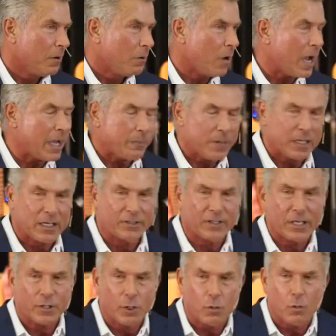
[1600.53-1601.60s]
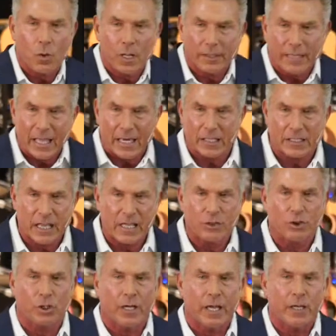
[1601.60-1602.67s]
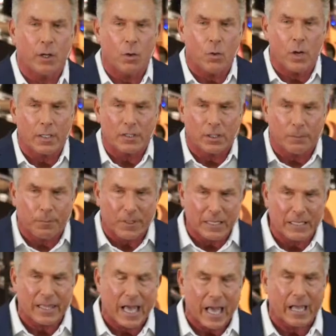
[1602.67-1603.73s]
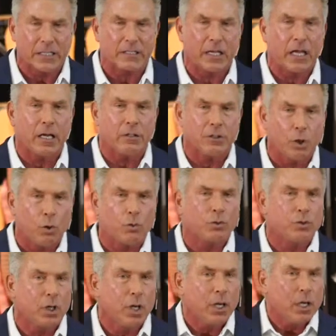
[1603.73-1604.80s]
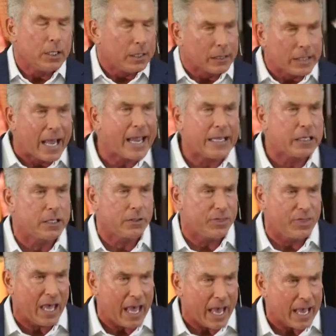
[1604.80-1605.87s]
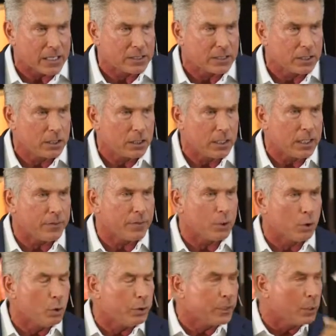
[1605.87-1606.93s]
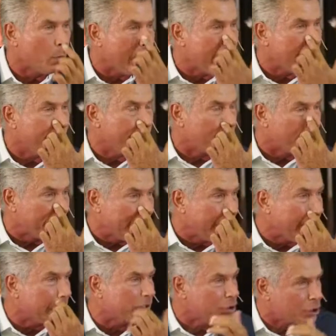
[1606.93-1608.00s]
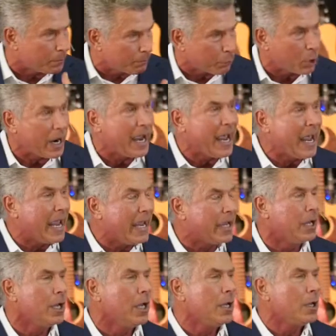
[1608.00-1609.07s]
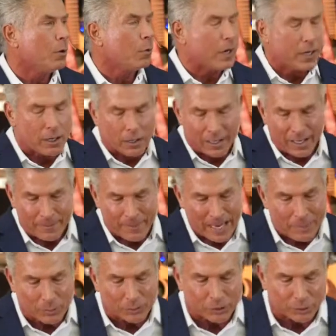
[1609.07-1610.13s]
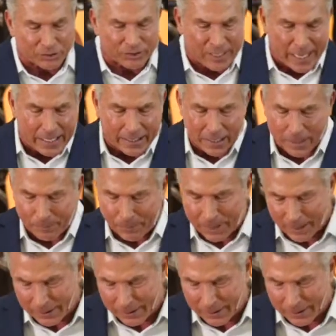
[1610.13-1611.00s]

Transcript: Why? Because I don't want that attention. I don't want to be that. I don't like that. And the only way for me is to pray where I'm able to stand up.